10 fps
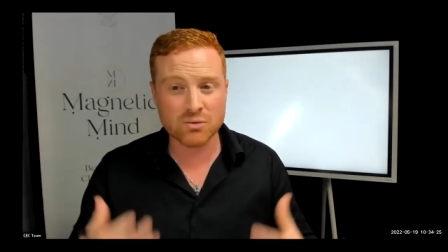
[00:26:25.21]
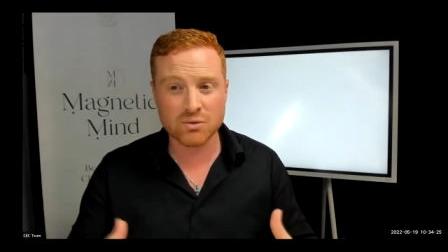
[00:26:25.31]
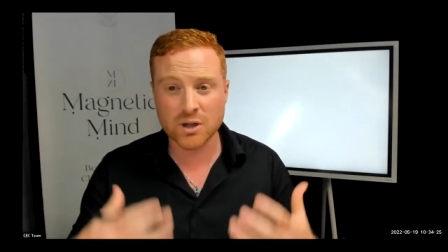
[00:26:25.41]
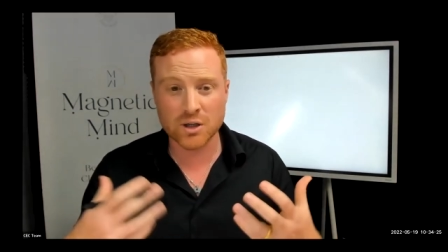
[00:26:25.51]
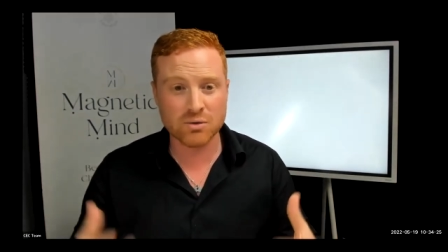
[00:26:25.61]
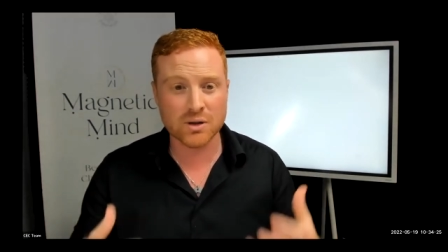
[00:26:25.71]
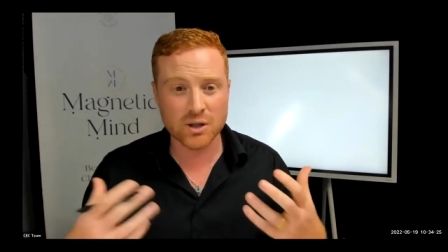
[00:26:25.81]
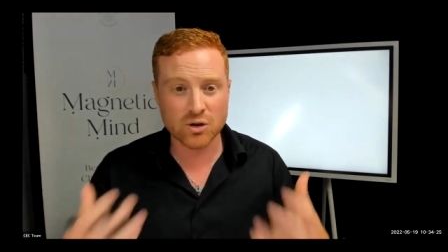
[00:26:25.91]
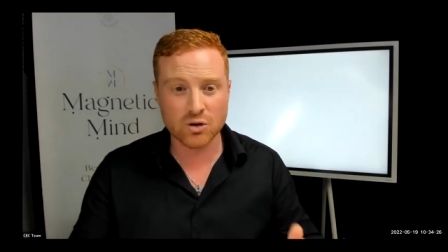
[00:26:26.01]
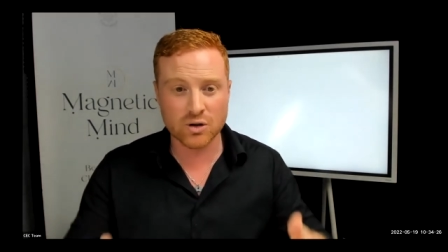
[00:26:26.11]
really,
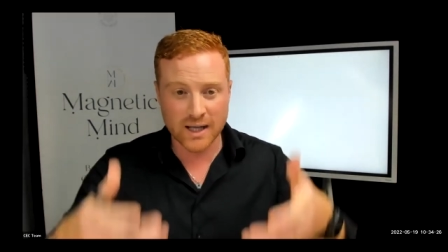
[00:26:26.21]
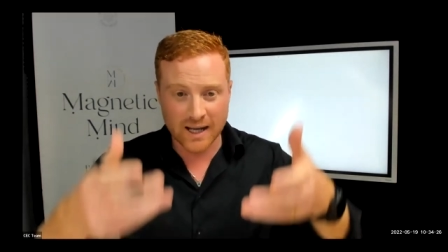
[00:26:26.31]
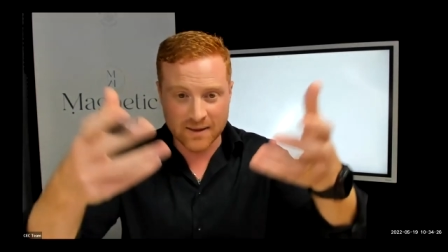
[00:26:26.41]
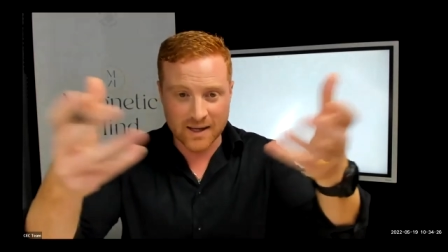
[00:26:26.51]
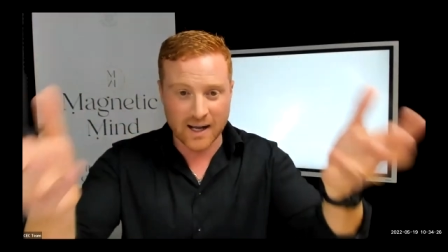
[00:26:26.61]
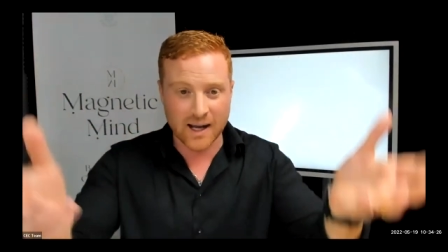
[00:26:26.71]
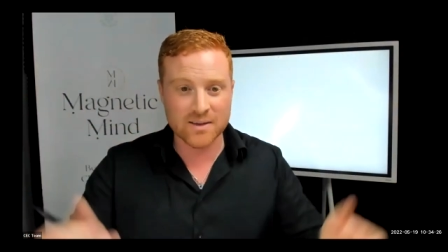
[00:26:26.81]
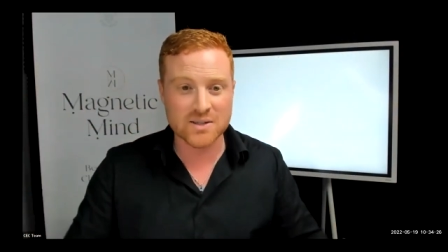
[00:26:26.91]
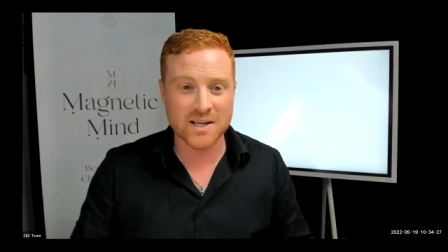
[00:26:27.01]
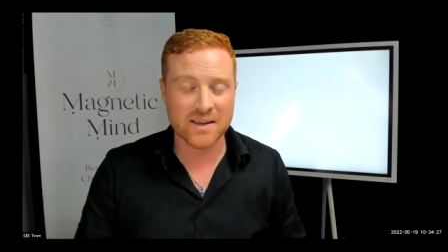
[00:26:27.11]
really good and then
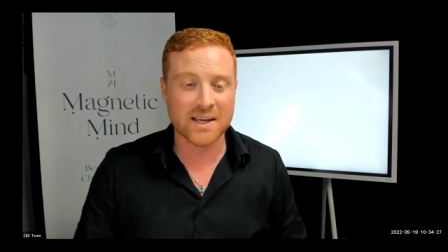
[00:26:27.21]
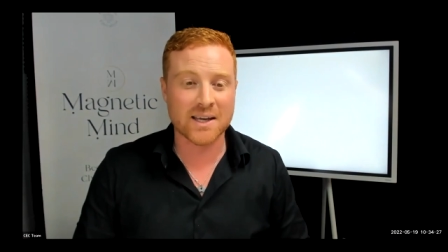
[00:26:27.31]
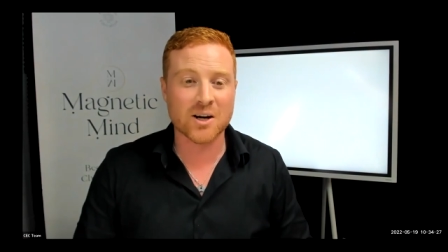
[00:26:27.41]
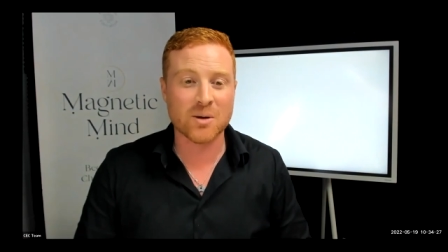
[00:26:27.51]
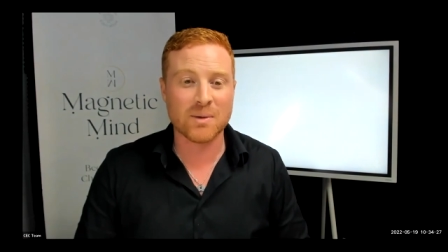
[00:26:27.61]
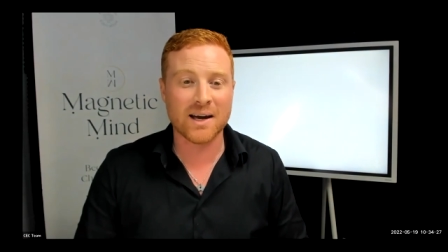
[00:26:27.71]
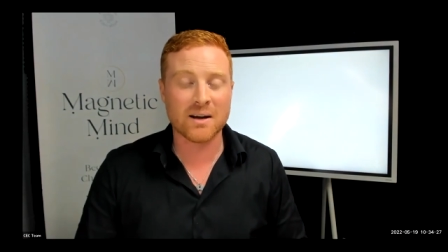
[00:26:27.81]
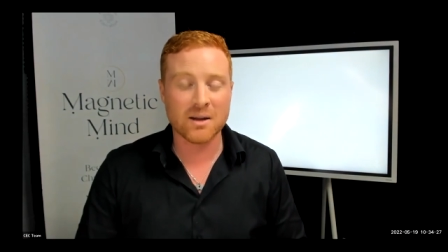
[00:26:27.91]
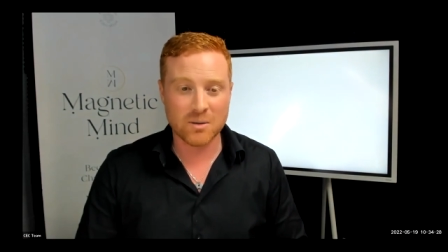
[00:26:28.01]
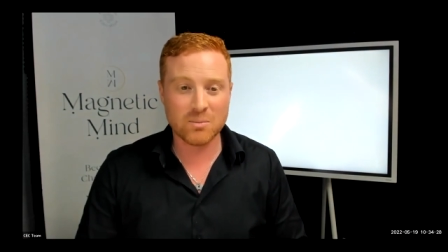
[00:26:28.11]
others that they care about
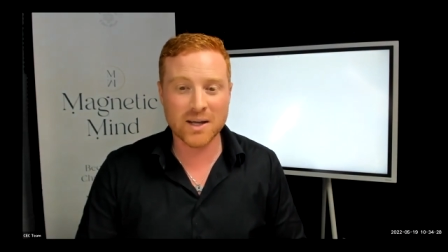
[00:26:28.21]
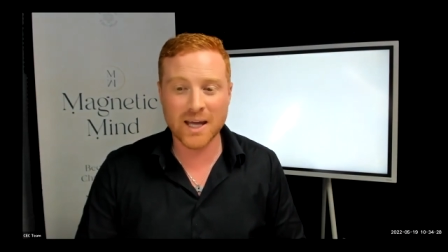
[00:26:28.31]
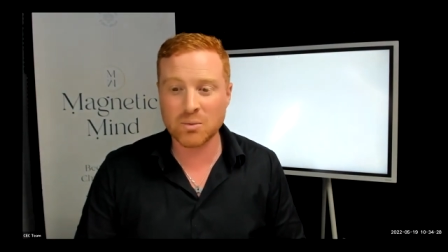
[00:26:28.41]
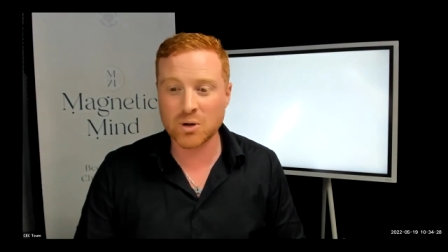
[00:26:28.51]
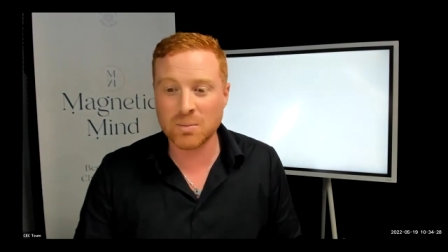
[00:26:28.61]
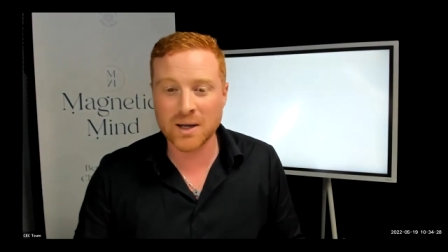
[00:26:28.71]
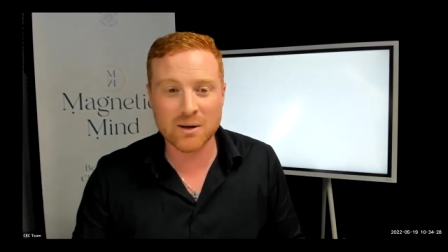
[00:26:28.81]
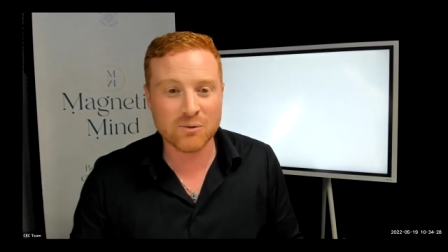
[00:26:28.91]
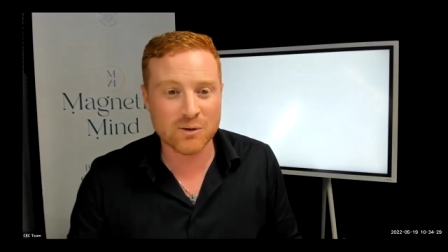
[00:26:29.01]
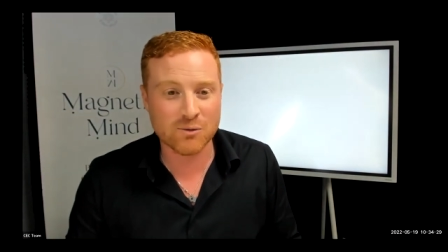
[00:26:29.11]
being able to
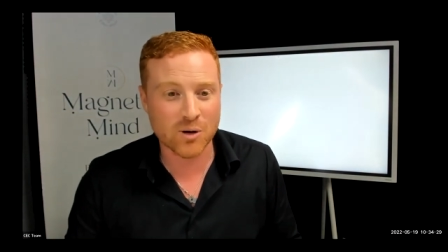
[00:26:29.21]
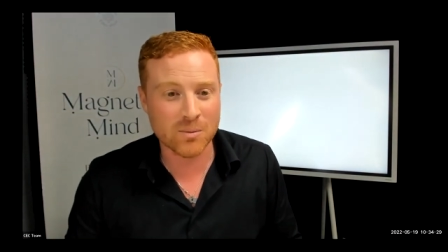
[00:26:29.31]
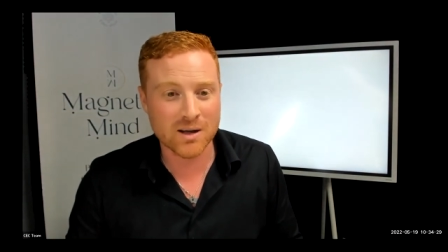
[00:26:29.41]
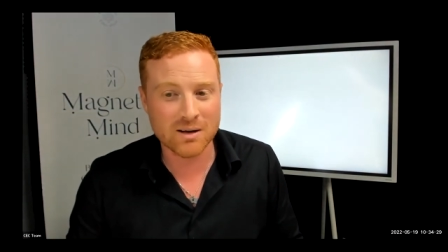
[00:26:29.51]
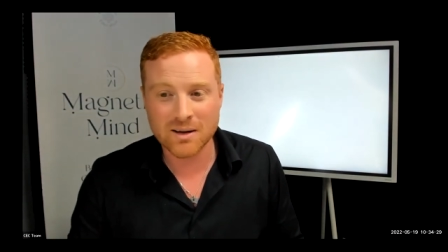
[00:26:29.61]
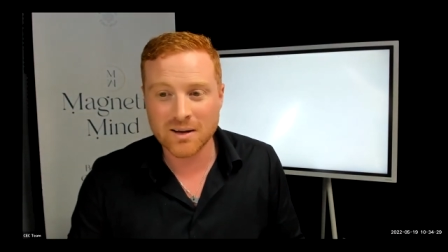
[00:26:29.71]
benefit from it?